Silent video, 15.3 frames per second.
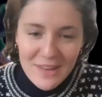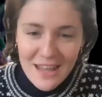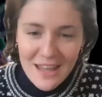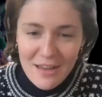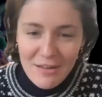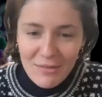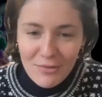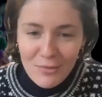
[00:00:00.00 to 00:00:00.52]

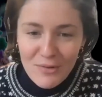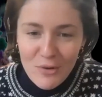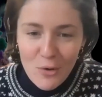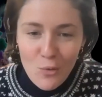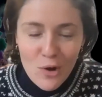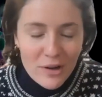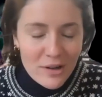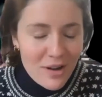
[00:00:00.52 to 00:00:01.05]
If we've
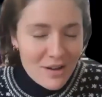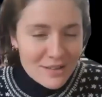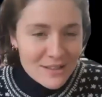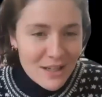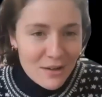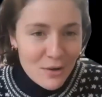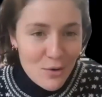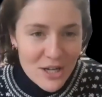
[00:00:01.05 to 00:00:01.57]
got one last
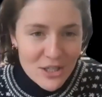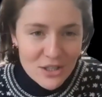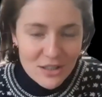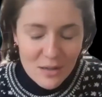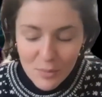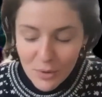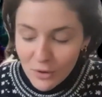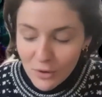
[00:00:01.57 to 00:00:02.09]
kind of
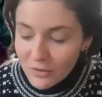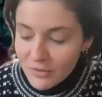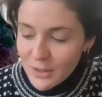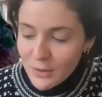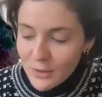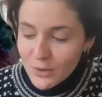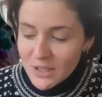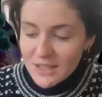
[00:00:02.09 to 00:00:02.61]
question and poll for
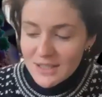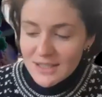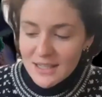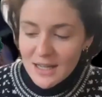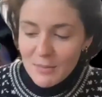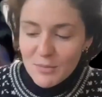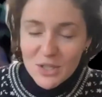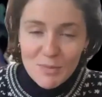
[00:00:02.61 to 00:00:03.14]
the audience,
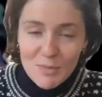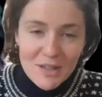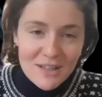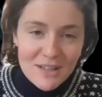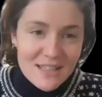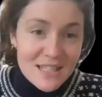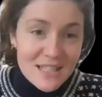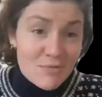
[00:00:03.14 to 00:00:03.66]
just
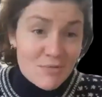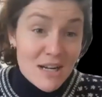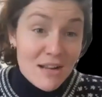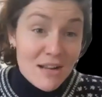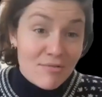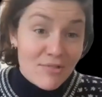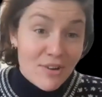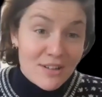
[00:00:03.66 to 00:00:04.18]
because this is
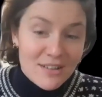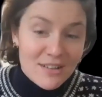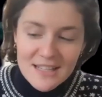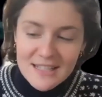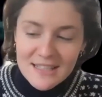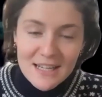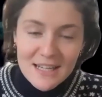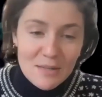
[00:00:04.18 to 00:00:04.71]
really front
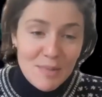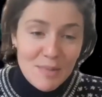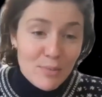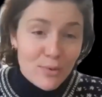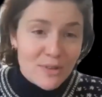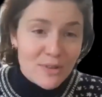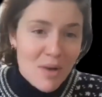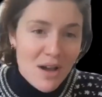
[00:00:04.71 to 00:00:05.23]
and center in
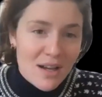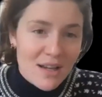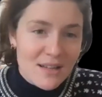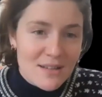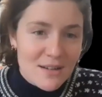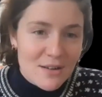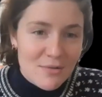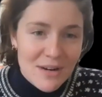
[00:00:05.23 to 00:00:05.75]
people's
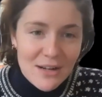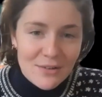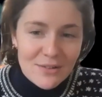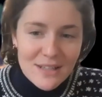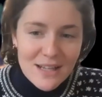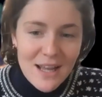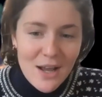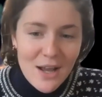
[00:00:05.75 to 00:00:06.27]
mind
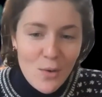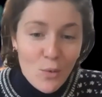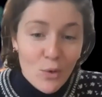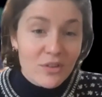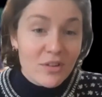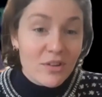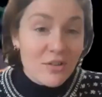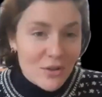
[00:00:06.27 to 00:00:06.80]
around
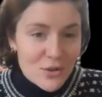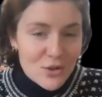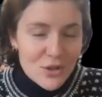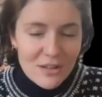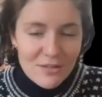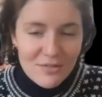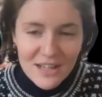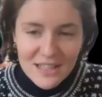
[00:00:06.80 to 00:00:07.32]
what to do
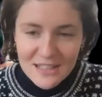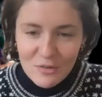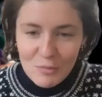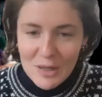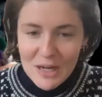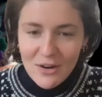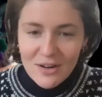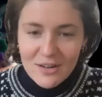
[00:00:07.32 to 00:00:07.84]
during the
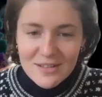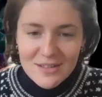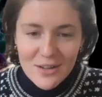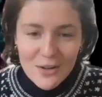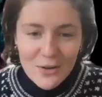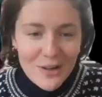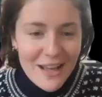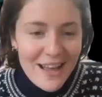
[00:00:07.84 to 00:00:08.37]
festive period.
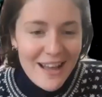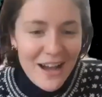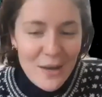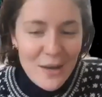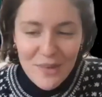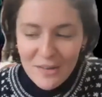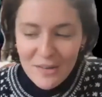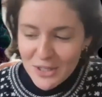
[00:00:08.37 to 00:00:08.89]
So
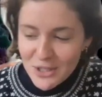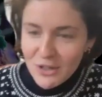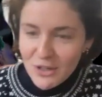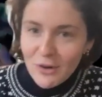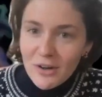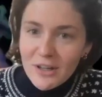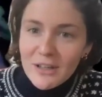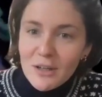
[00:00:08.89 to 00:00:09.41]
if my
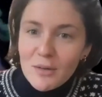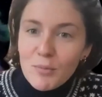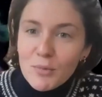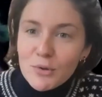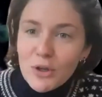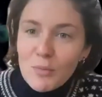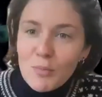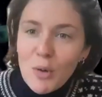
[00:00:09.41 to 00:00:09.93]
trained colleague
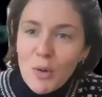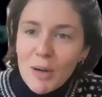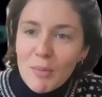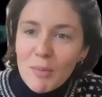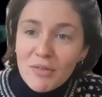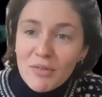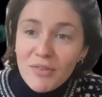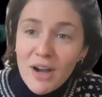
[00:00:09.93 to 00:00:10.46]
could pop
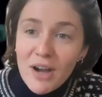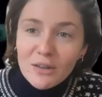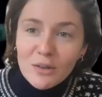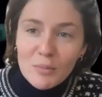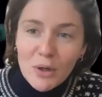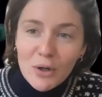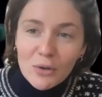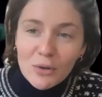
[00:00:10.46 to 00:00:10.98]
up the
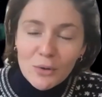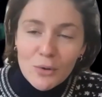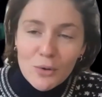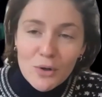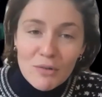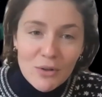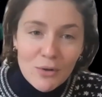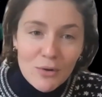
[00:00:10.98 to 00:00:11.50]
final poll,
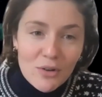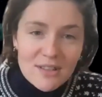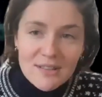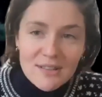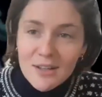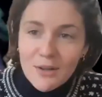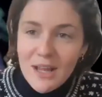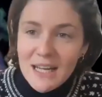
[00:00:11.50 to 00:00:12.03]
or if you're on
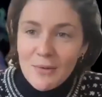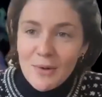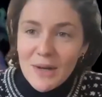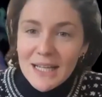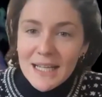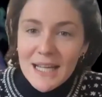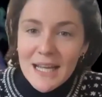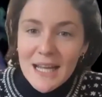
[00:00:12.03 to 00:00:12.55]
Slido anyway,